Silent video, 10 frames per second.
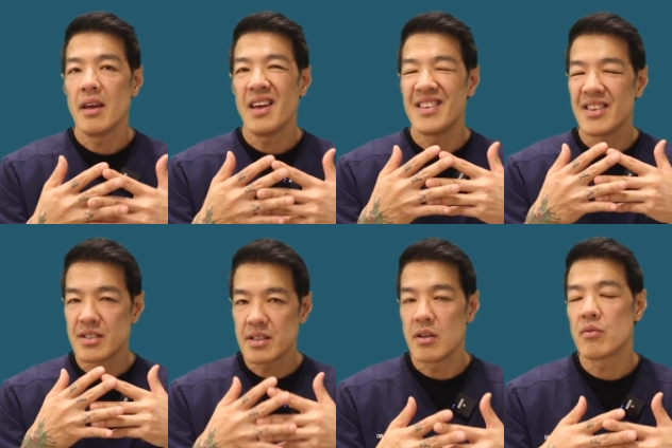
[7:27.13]

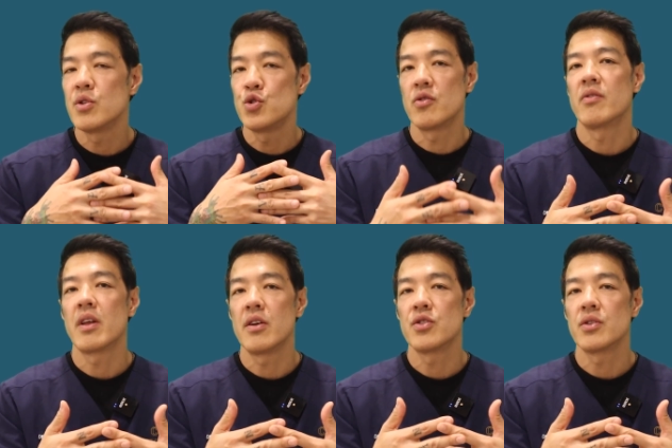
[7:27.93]
in skin
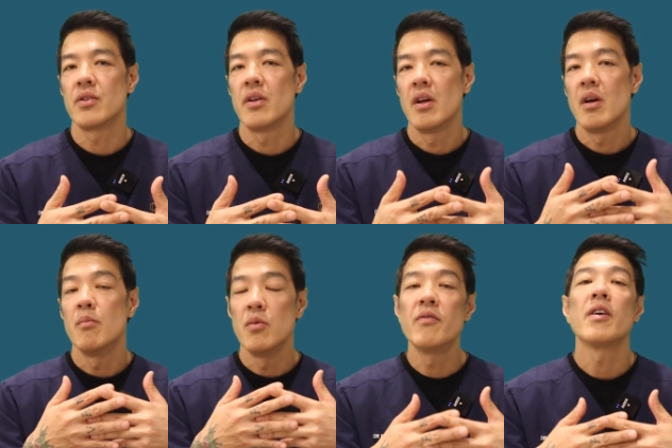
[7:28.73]
rejuvenation
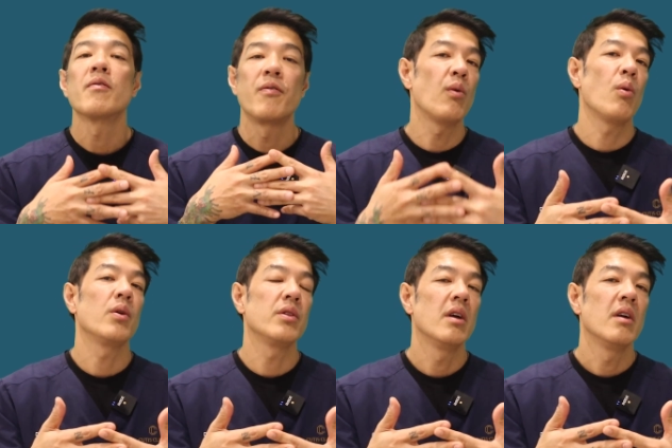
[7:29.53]
moving forward